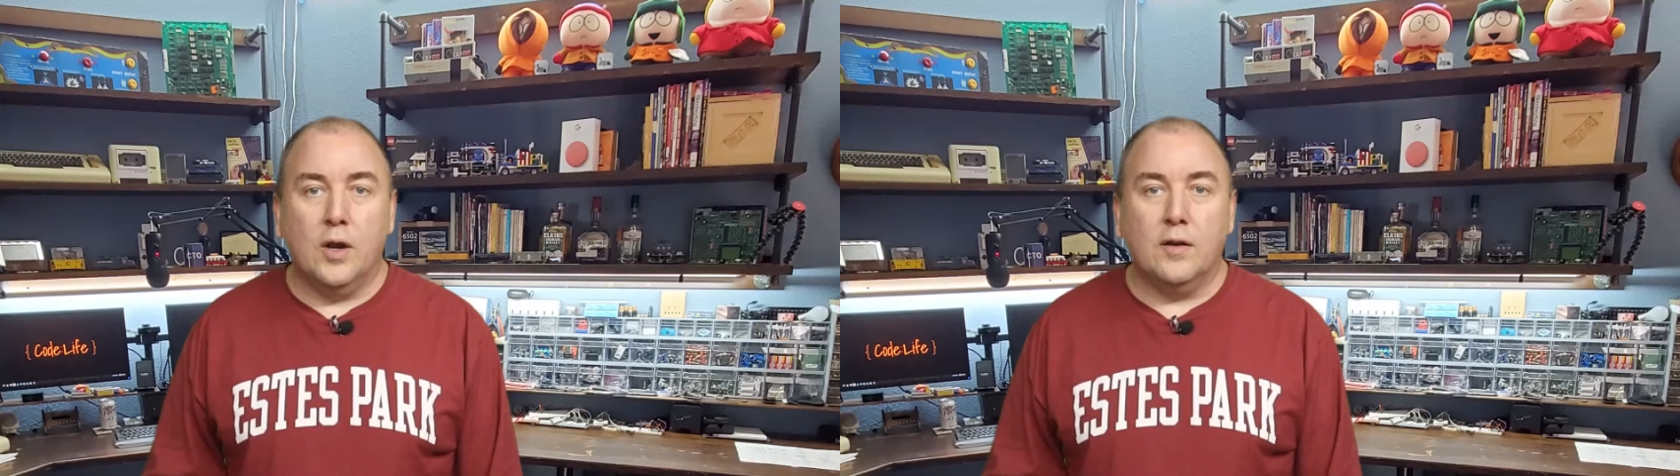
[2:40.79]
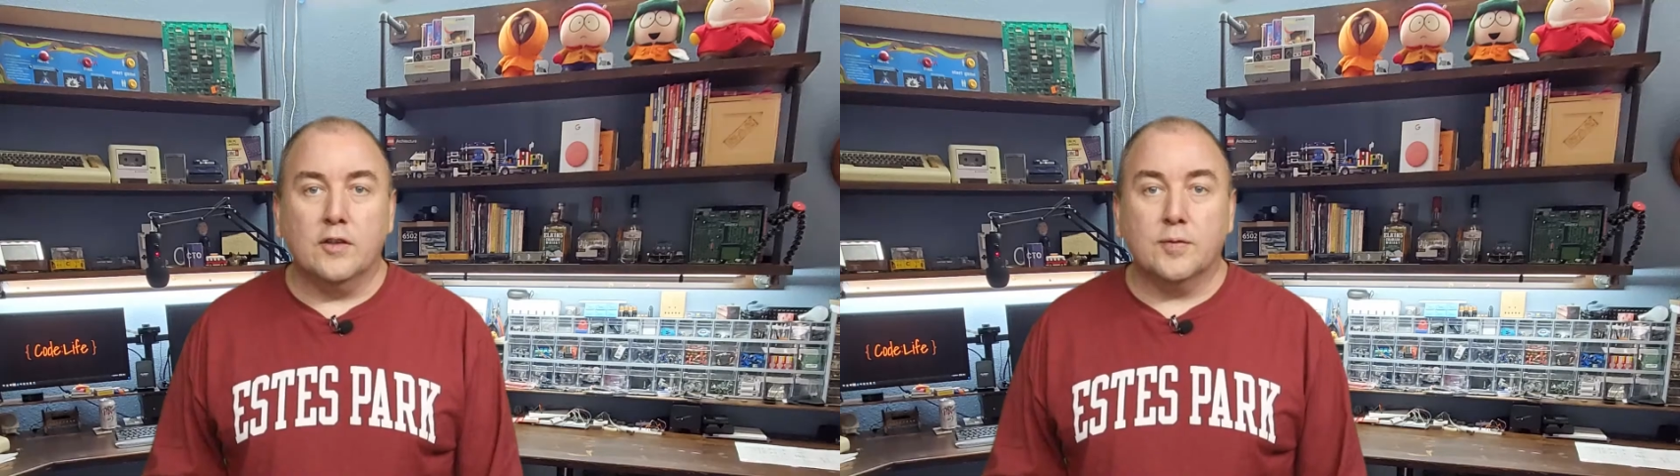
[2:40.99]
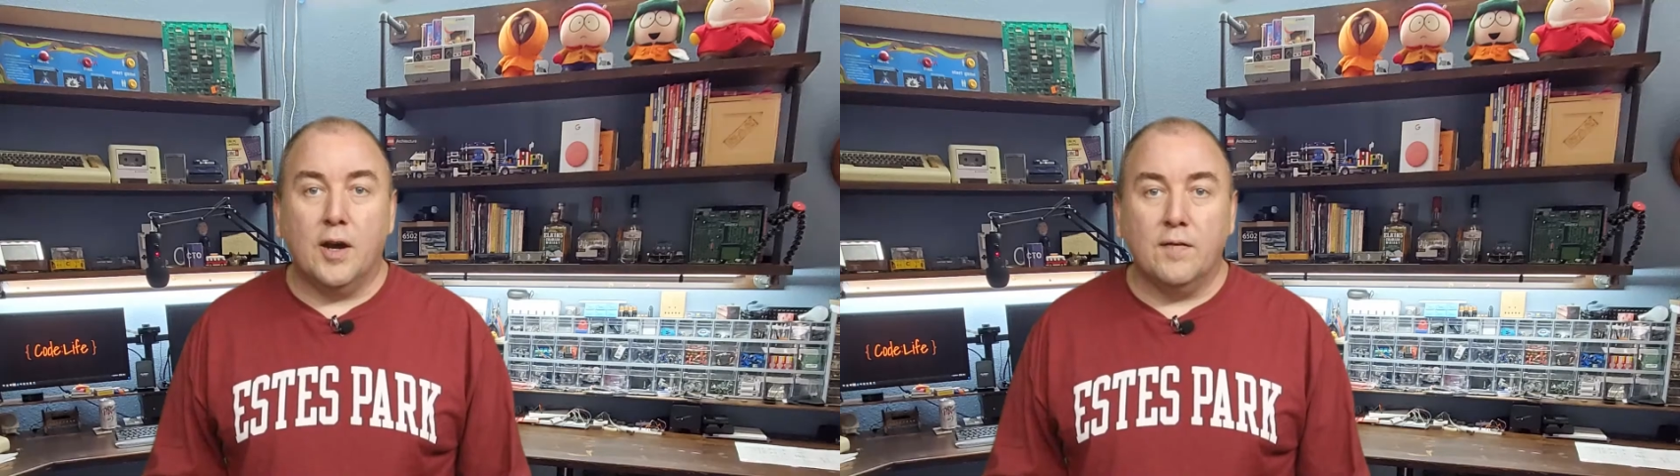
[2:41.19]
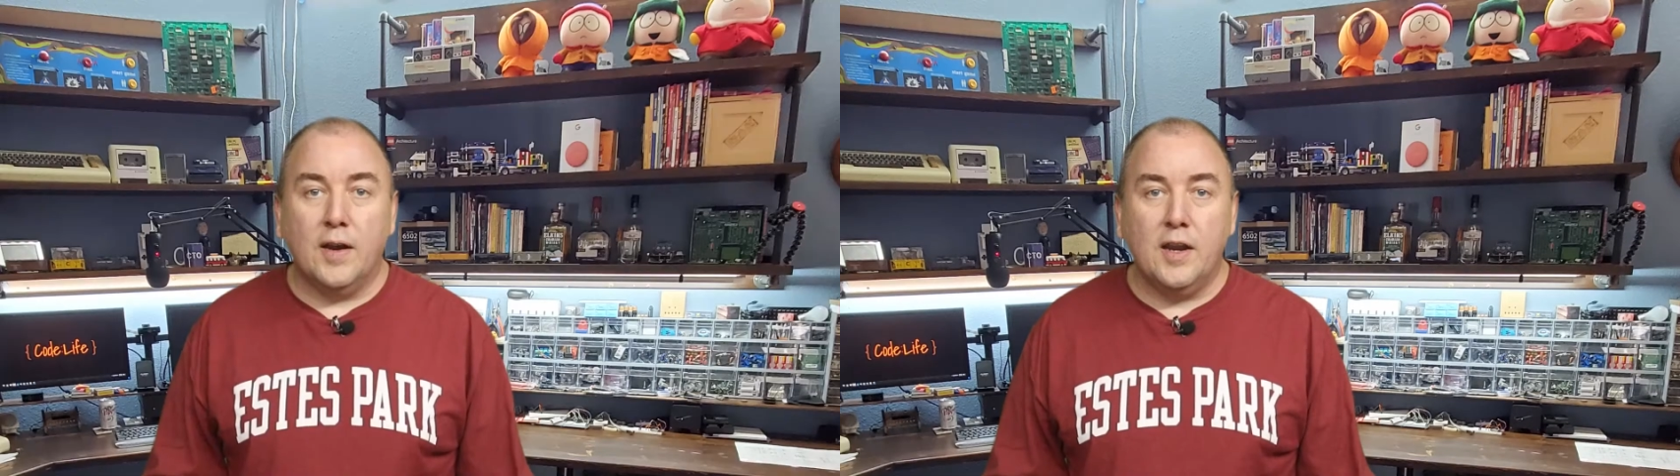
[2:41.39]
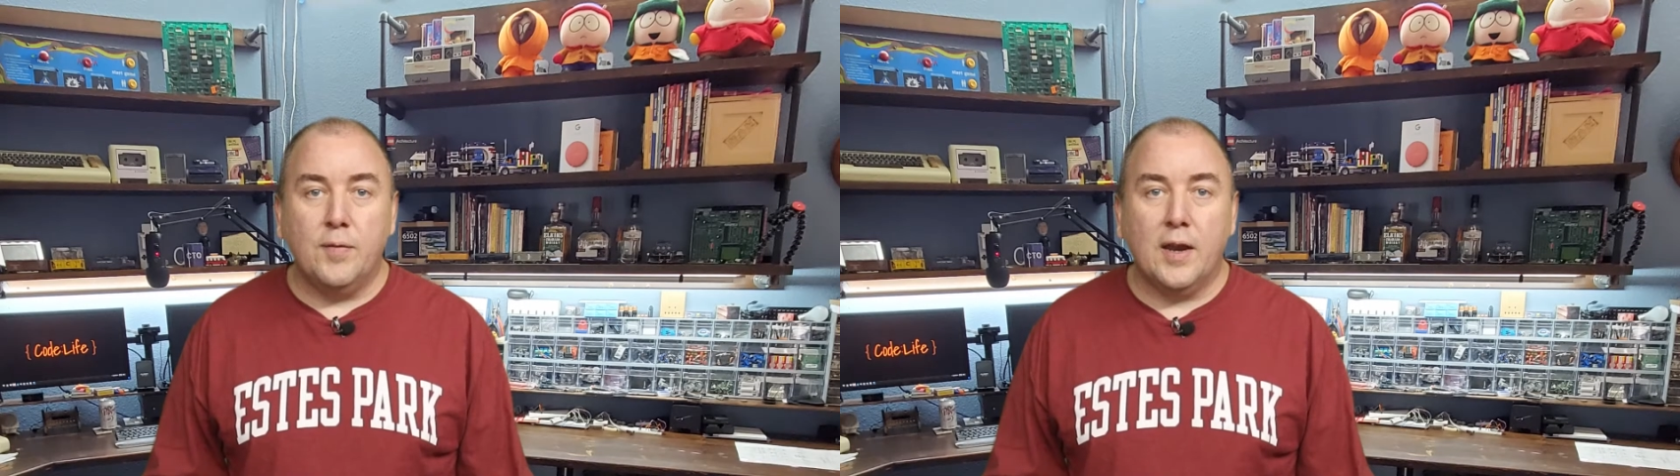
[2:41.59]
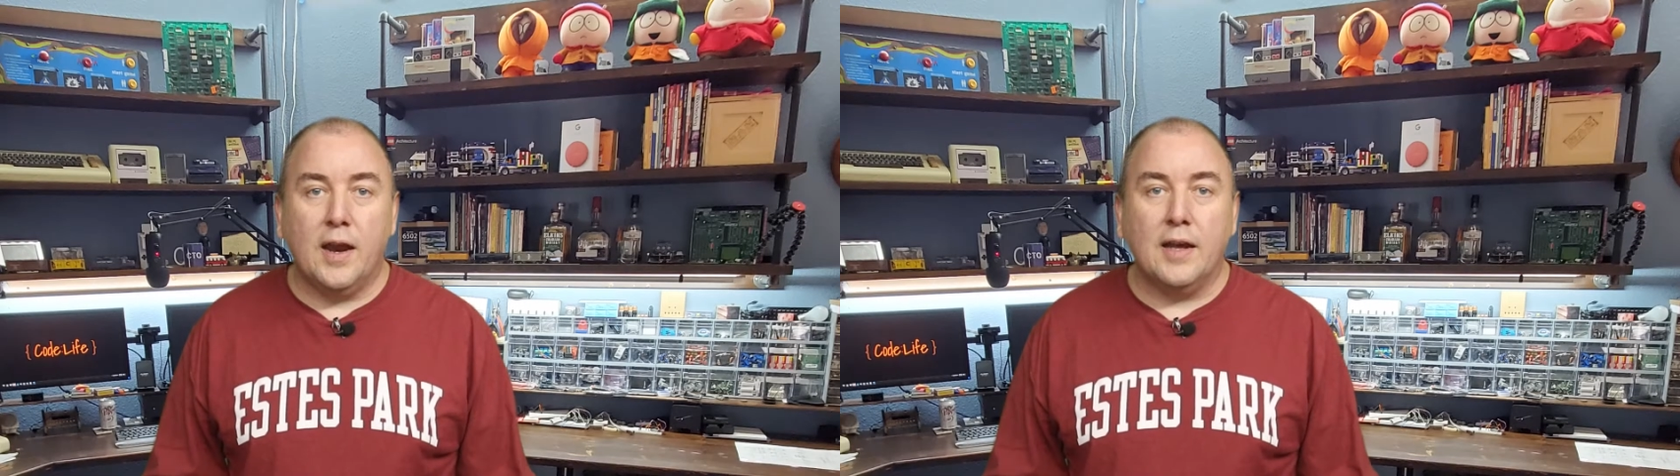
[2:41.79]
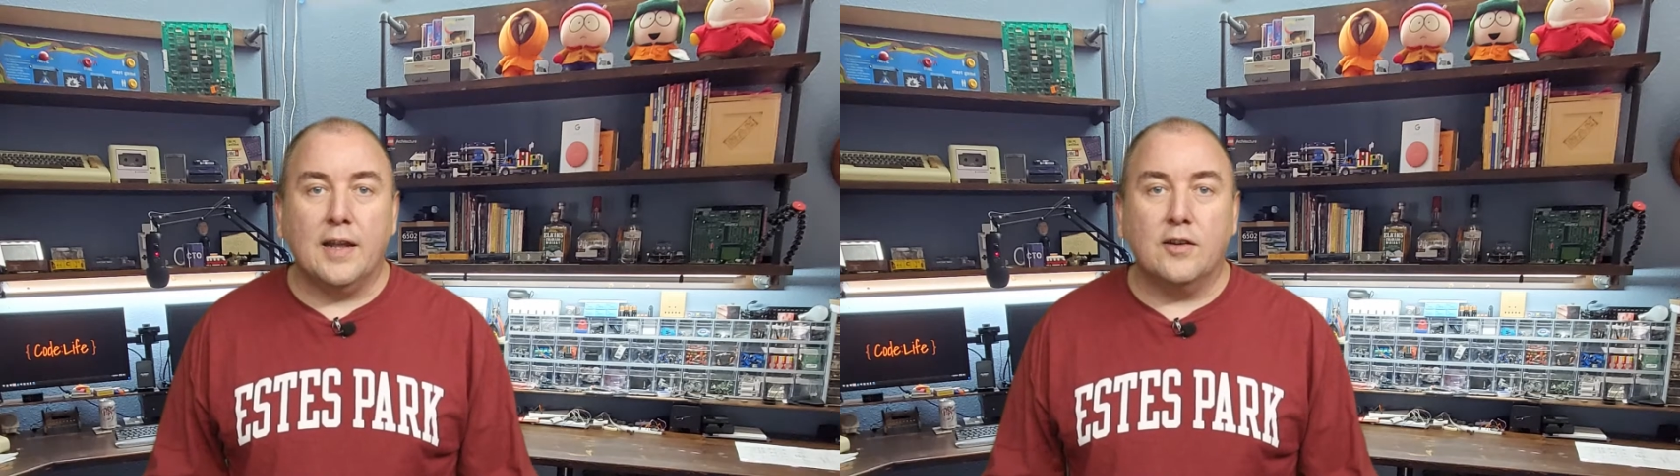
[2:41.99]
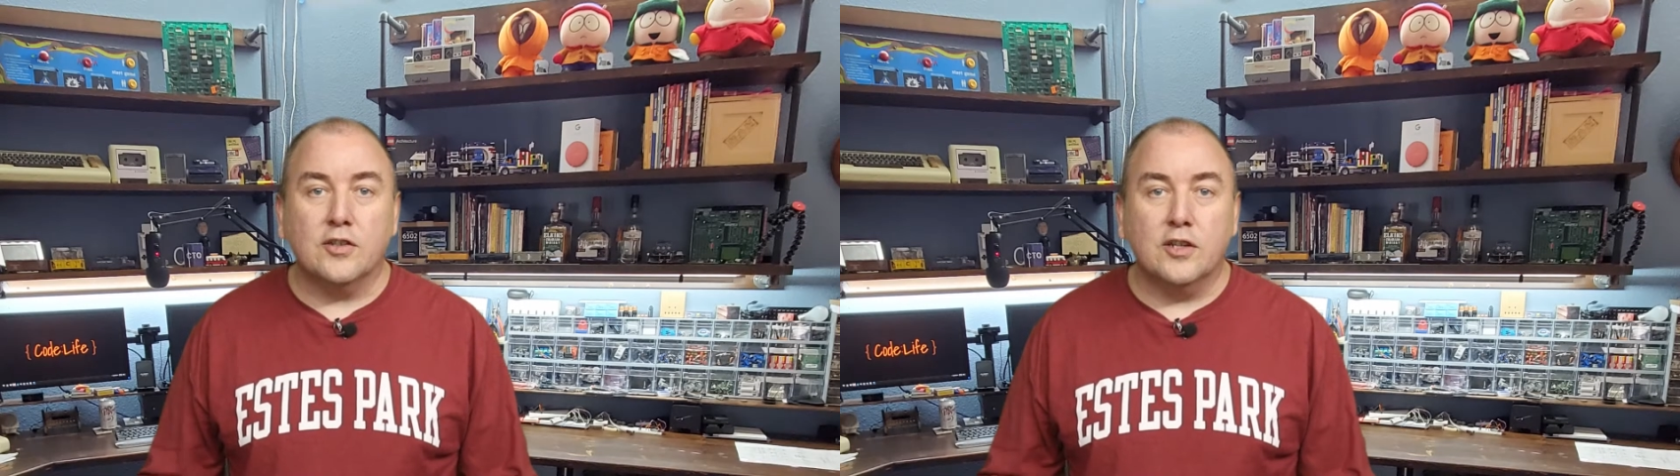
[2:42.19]
Well, the Spotify API
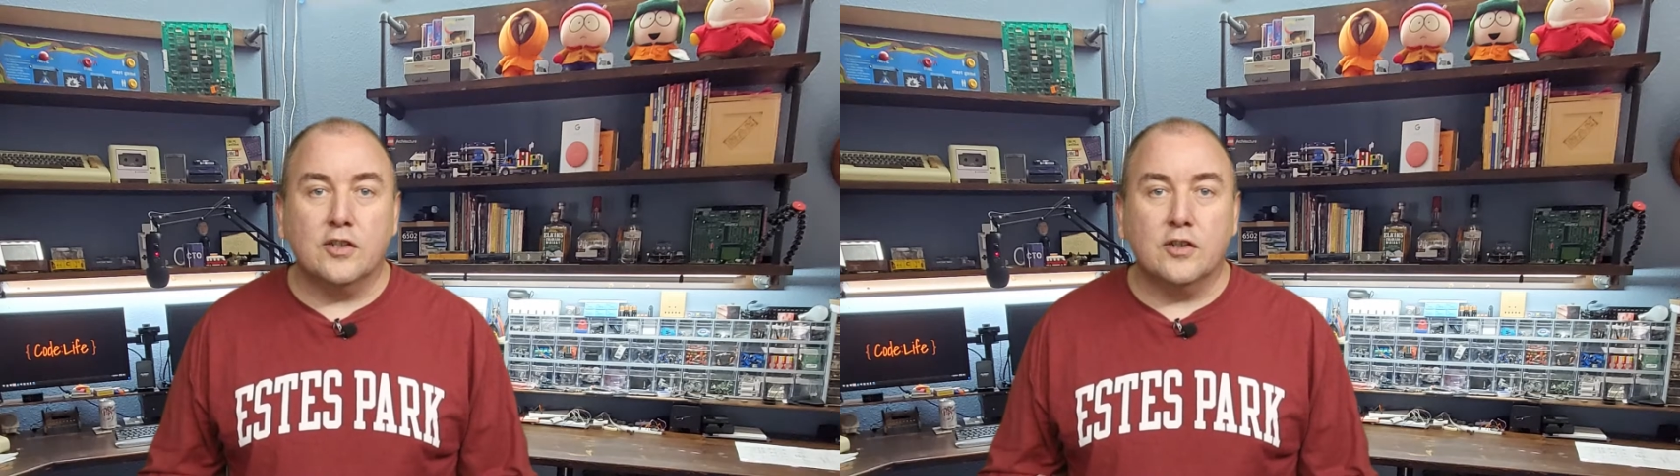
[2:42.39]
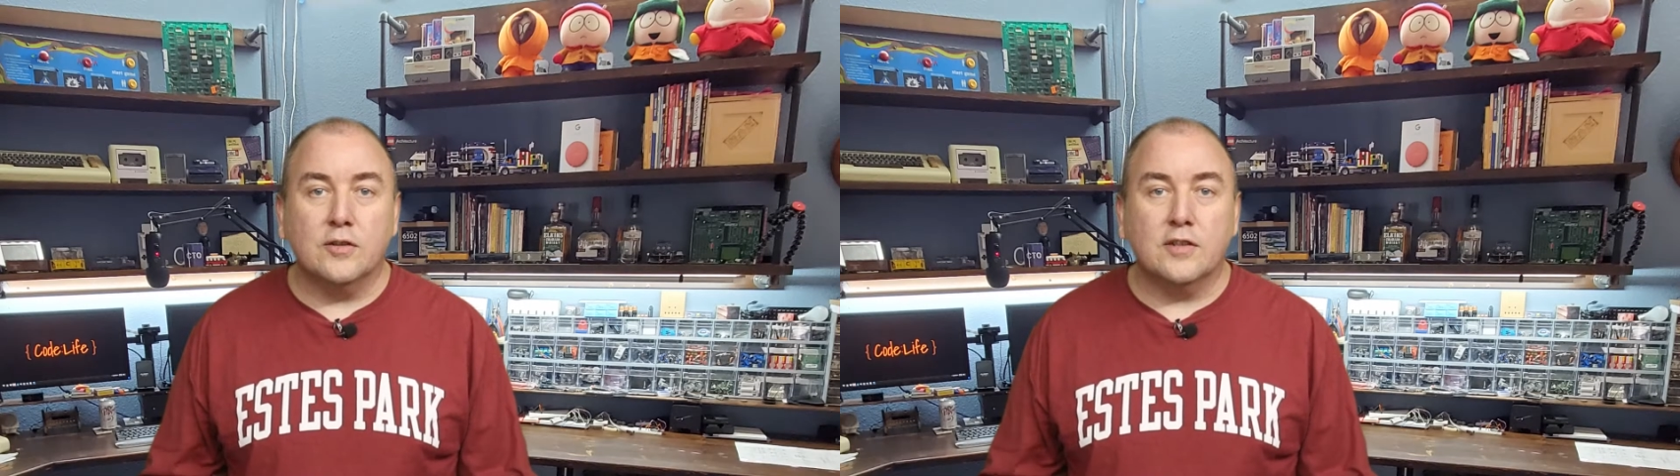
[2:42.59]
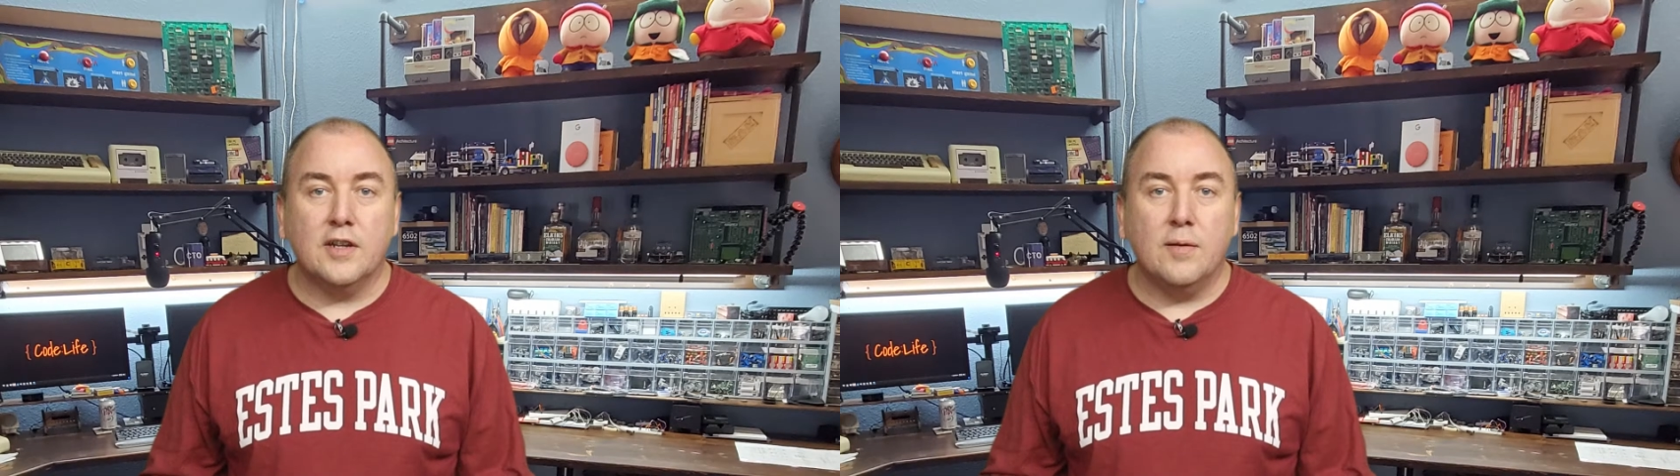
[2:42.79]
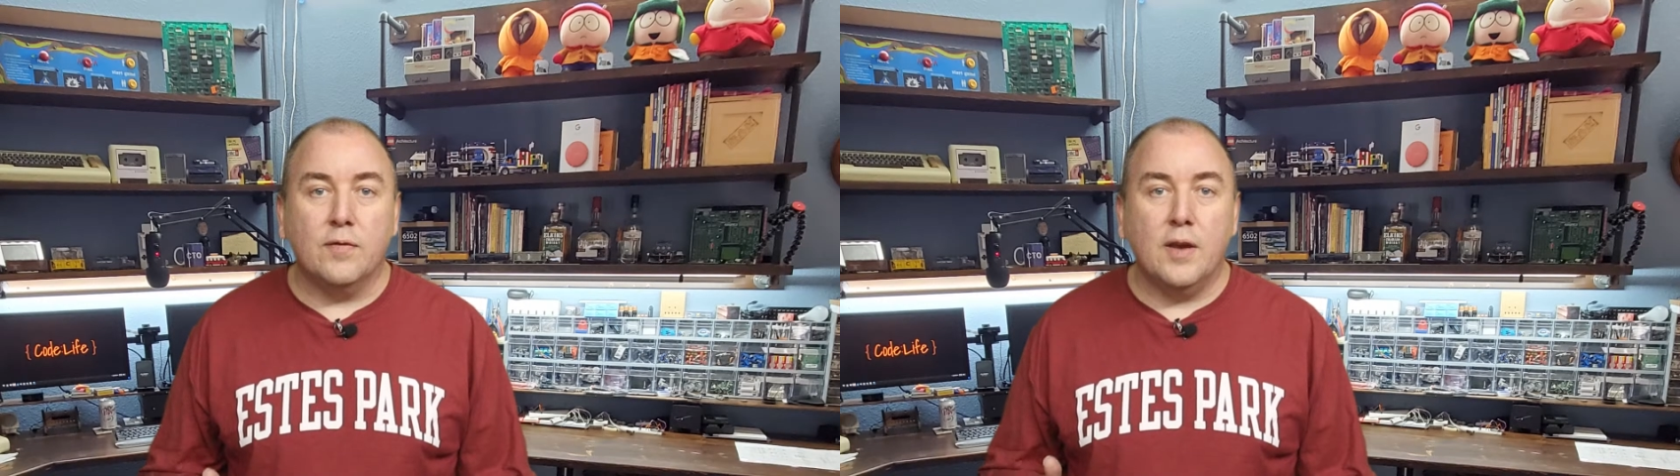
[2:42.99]
allows us to do the same